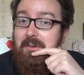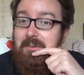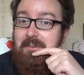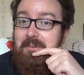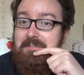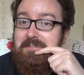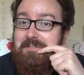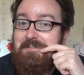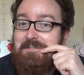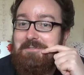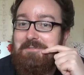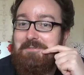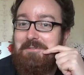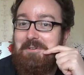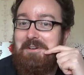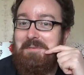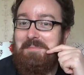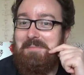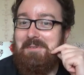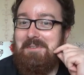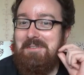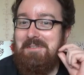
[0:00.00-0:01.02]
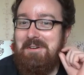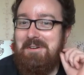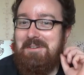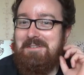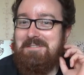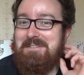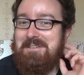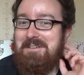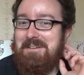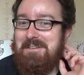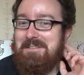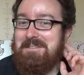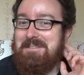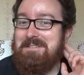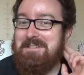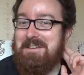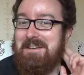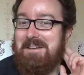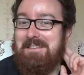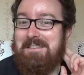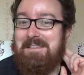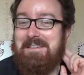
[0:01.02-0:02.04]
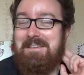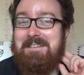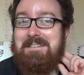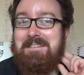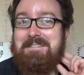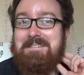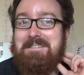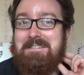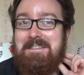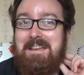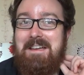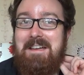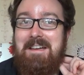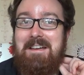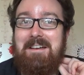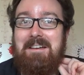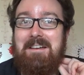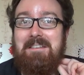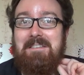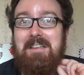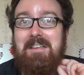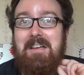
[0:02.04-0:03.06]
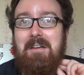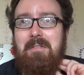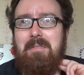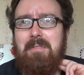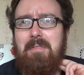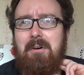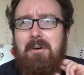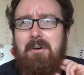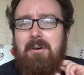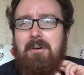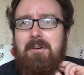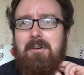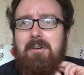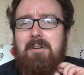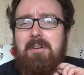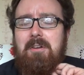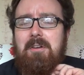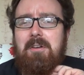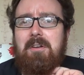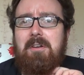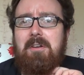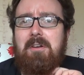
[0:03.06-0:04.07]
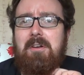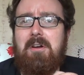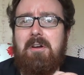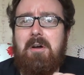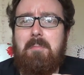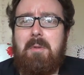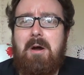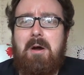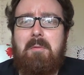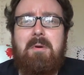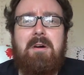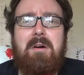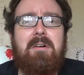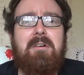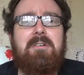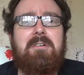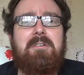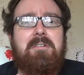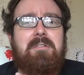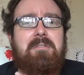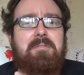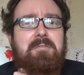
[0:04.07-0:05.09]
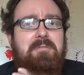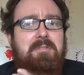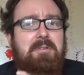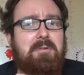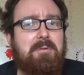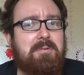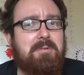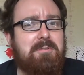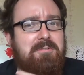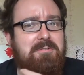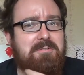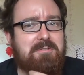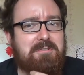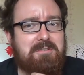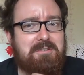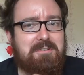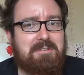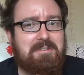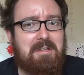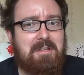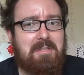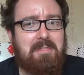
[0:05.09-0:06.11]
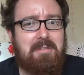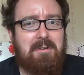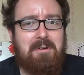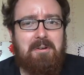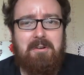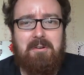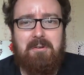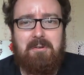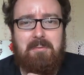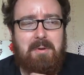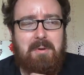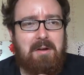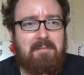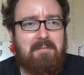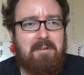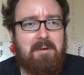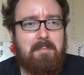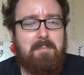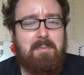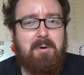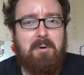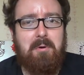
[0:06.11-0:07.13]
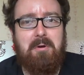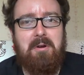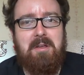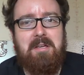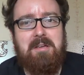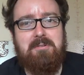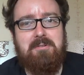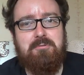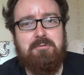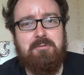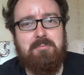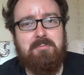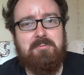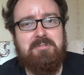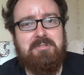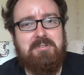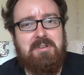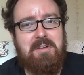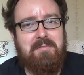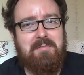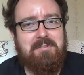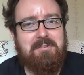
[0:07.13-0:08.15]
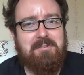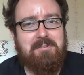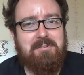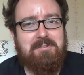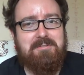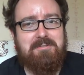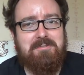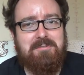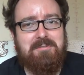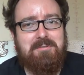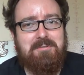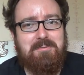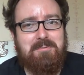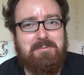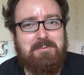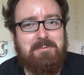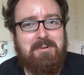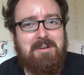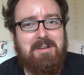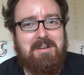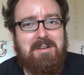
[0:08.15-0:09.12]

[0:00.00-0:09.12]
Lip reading: is extremely noisy on Saturdays, and I thought about my viewers and I thought about my poor eardrums having to listen to